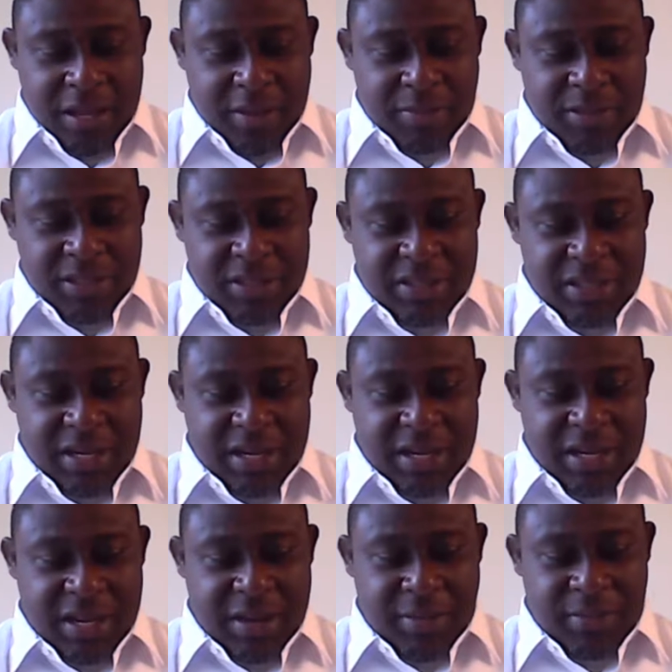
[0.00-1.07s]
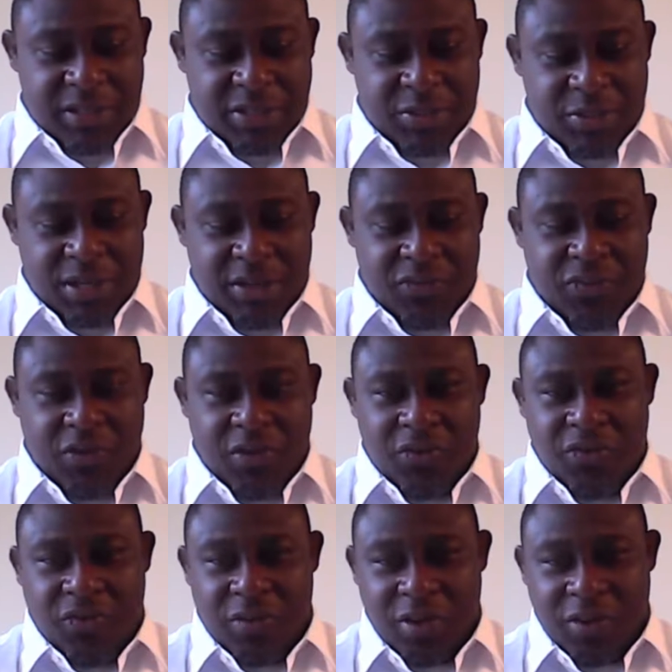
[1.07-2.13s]
I'm just waiting
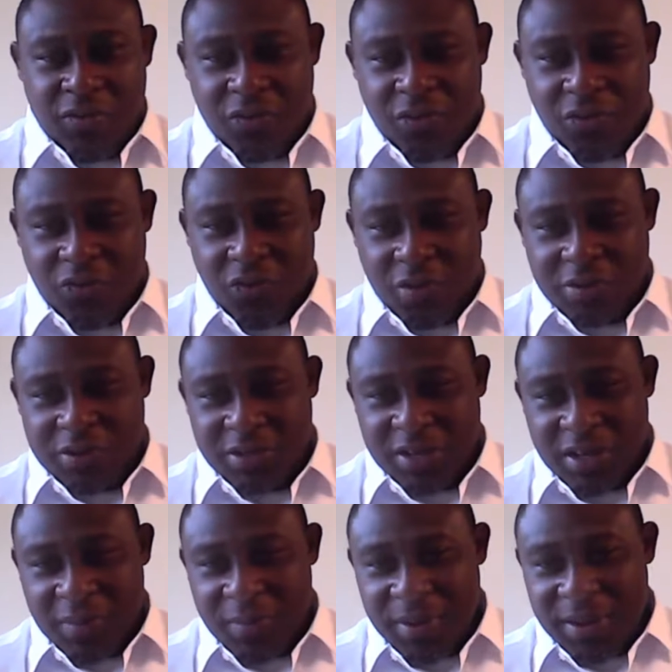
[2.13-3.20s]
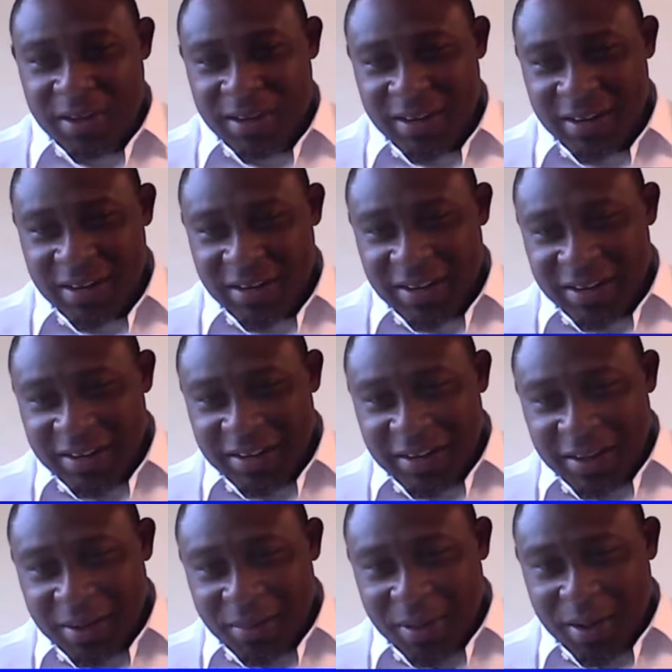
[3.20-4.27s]
for a few folks to come in,
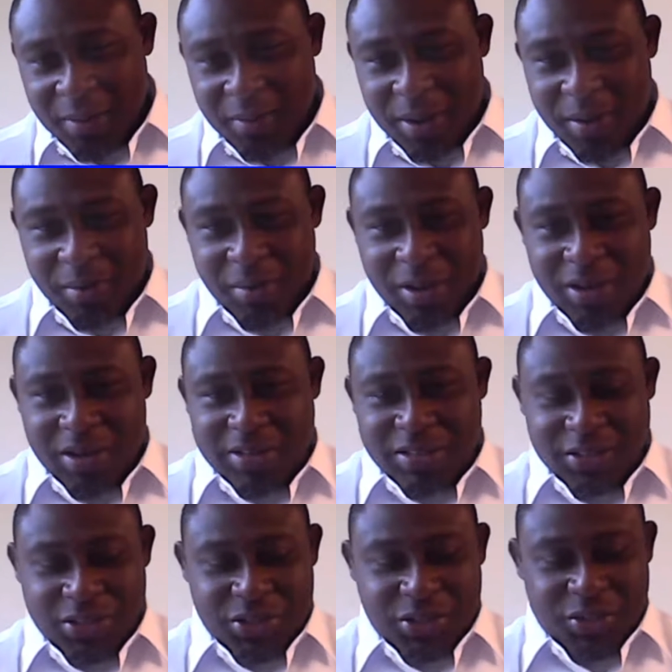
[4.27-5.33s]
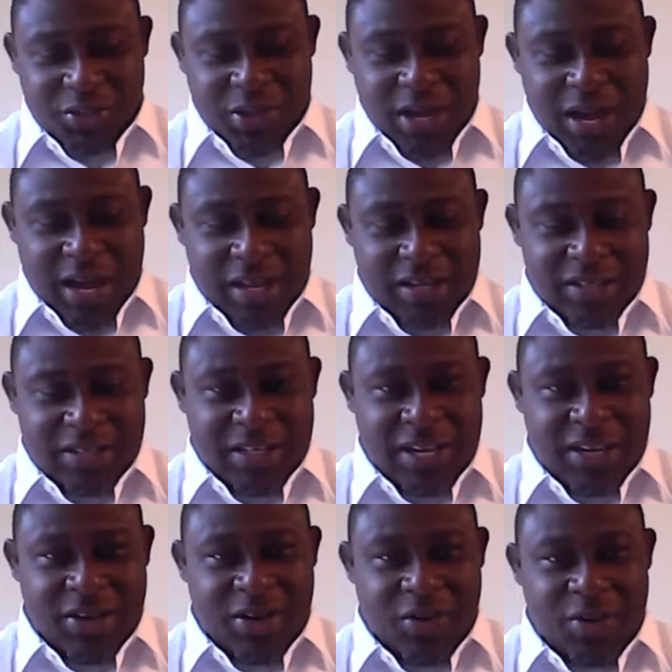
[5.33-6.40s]
my brother, just so I could
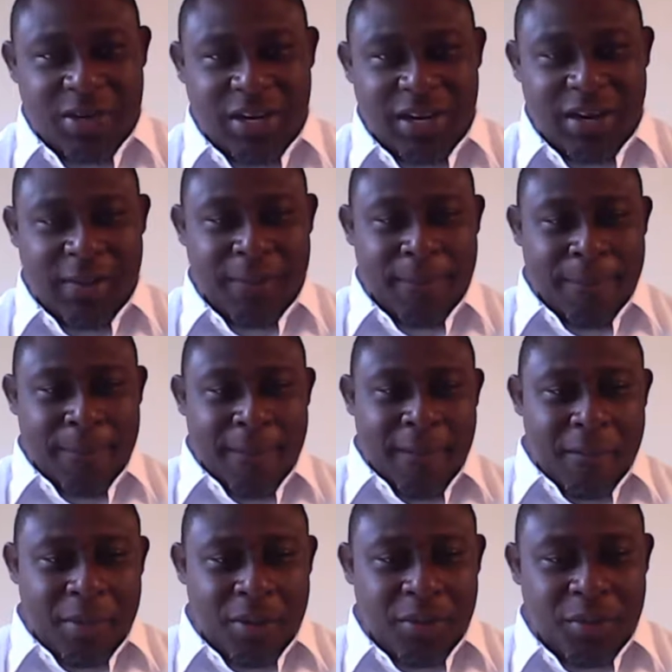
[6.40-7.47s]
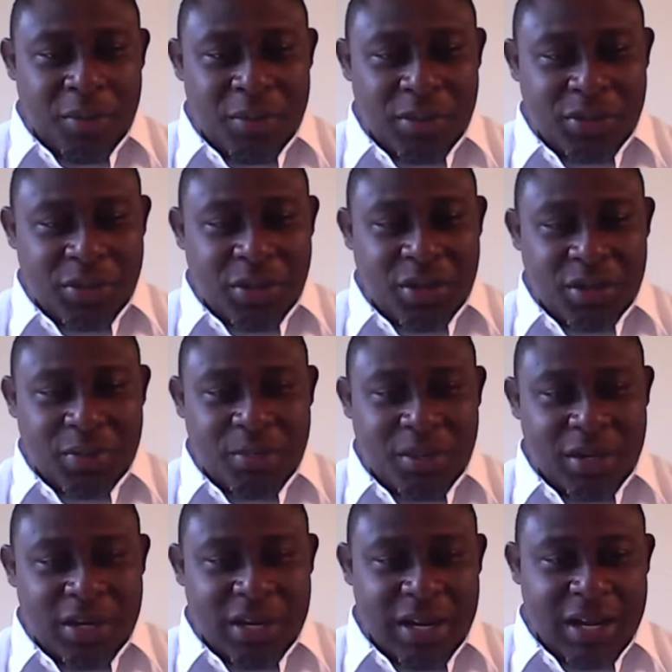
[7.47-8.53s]
get going here. But we'll be talking
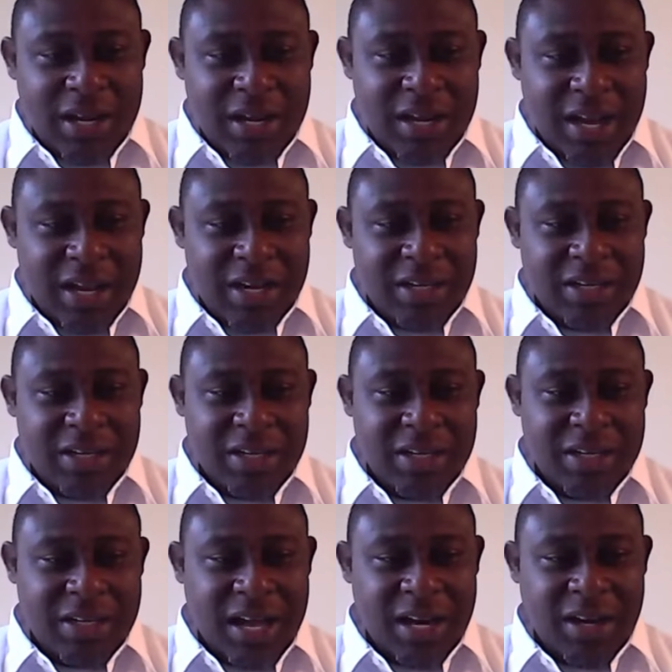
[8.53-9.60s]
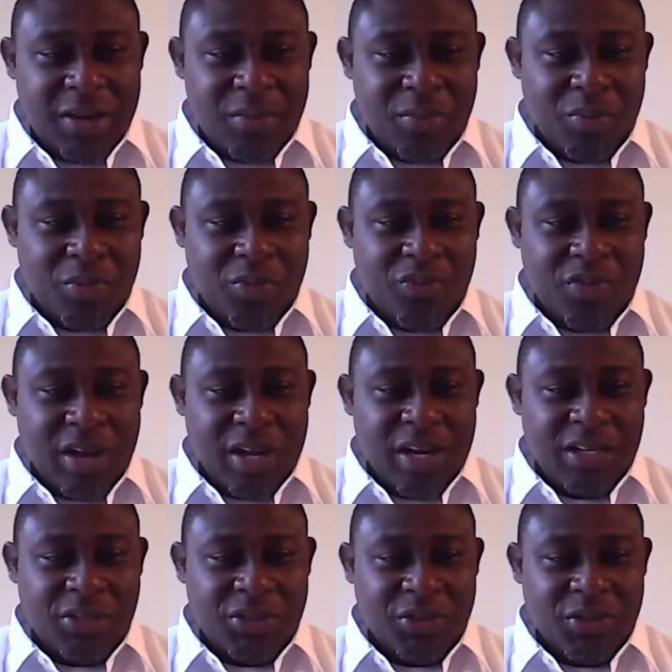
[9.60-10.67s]
about how to improve
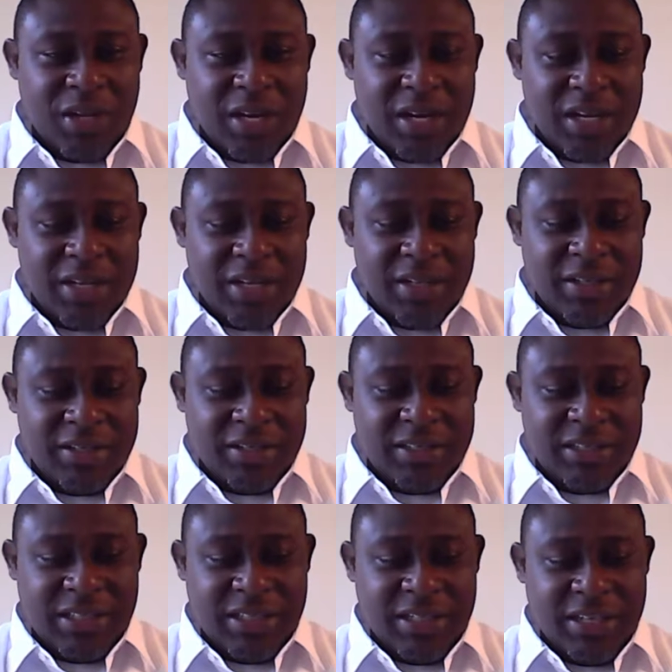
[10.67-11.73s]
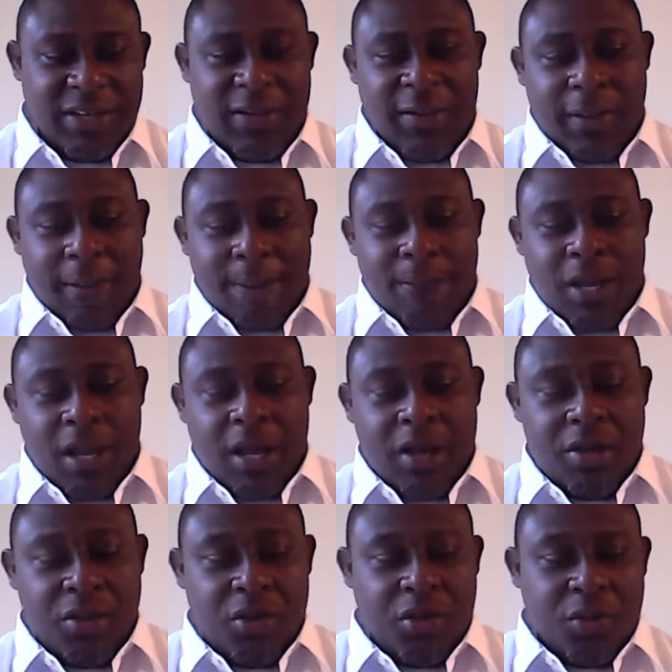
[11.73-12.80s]
financial literacy.
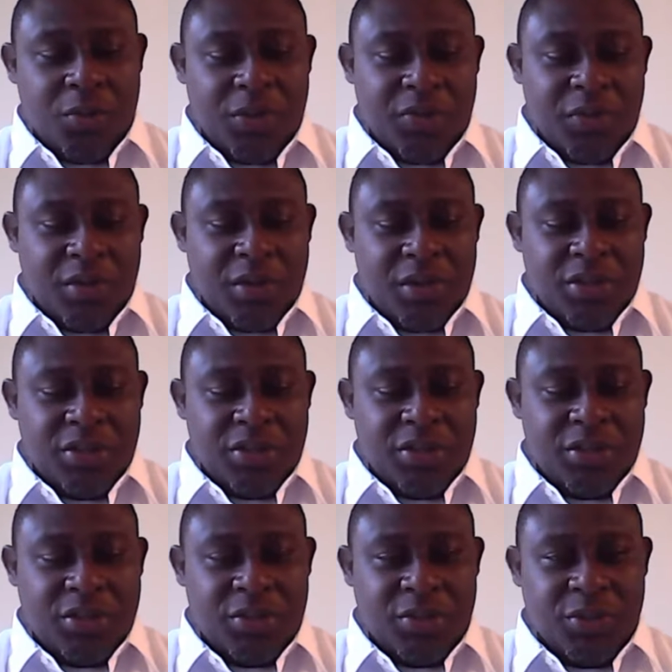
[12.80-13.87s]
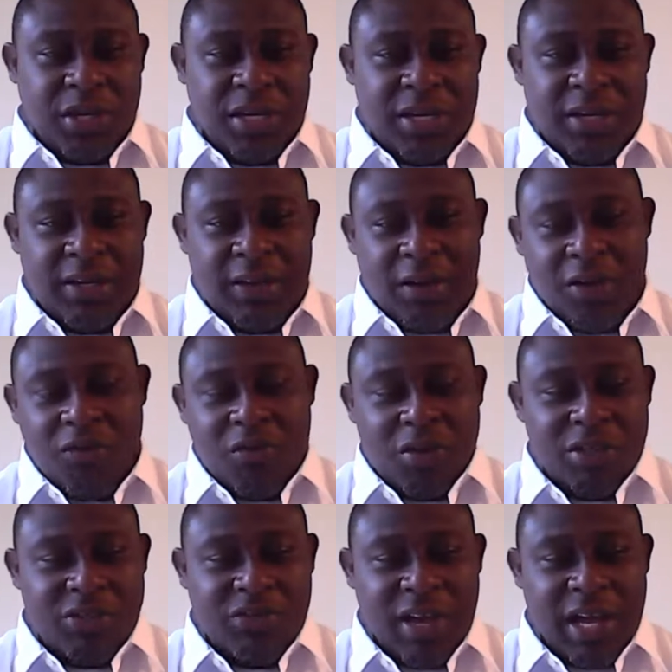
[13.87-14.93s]
With regards to of
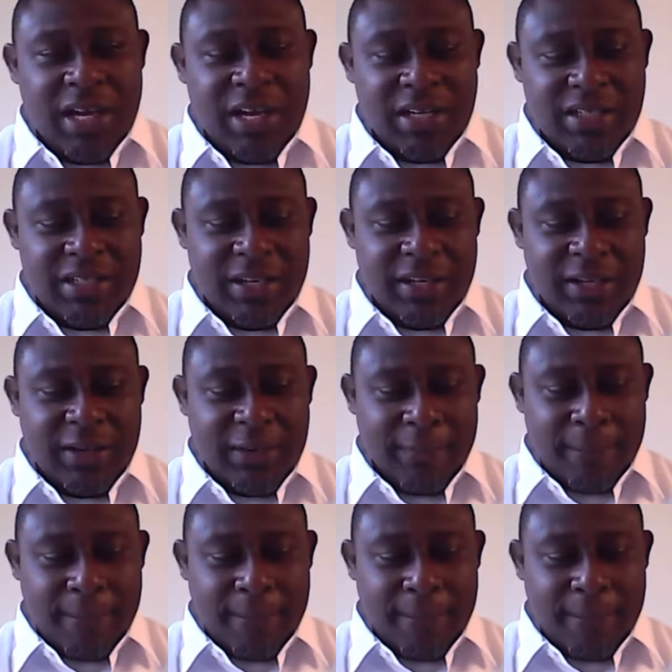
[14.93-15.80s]
course financing.